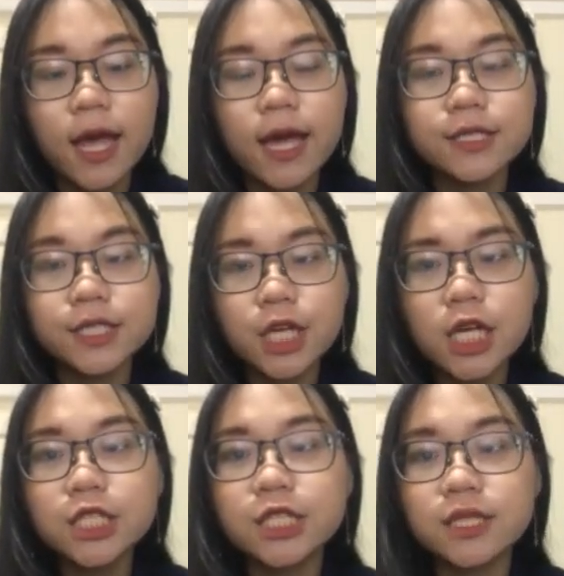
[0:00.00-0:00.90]
and
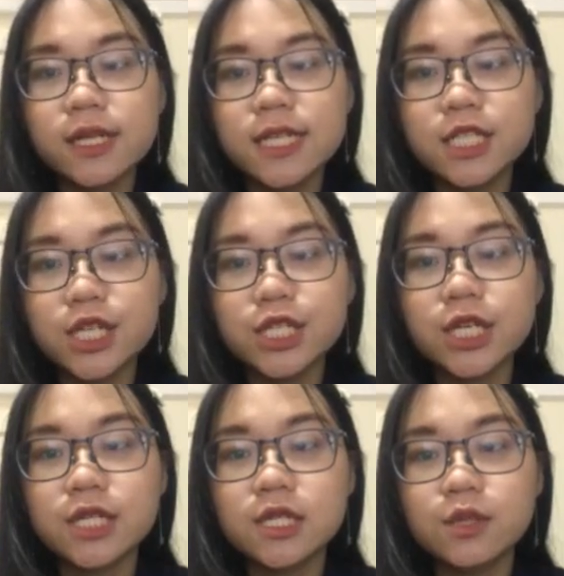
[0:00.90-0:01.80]
such
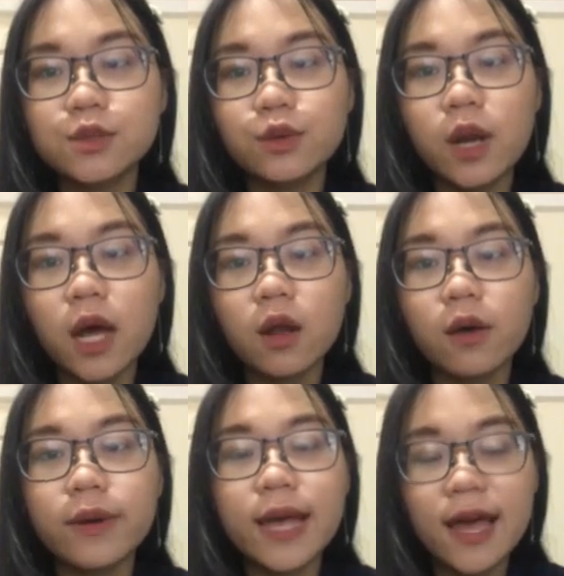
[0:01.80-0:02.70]
decisions do not
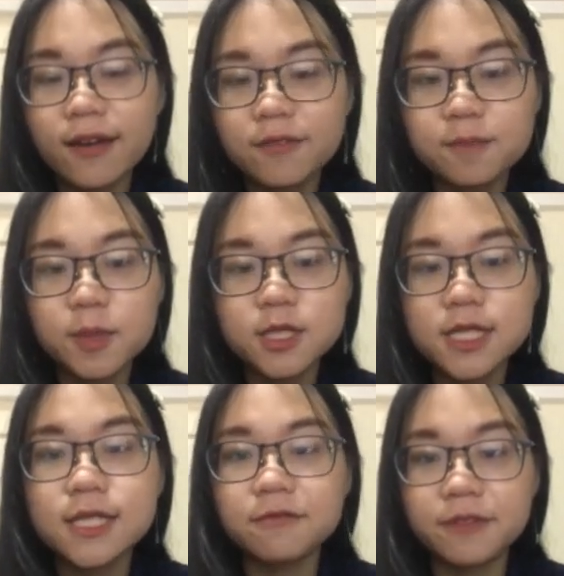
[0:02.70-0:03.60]
always have
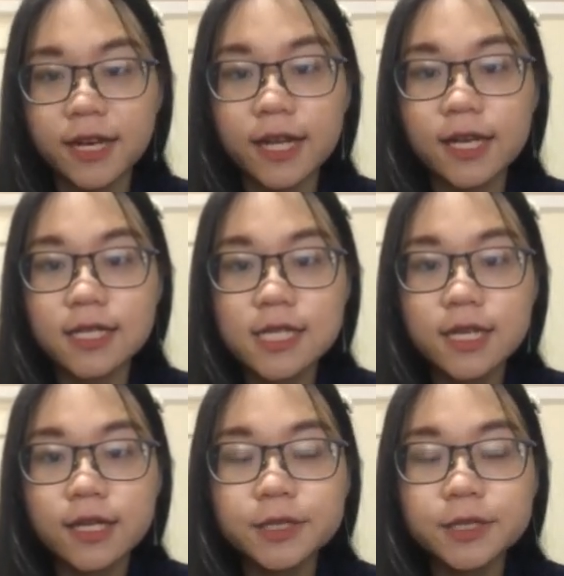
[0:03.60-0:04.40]
positive endings.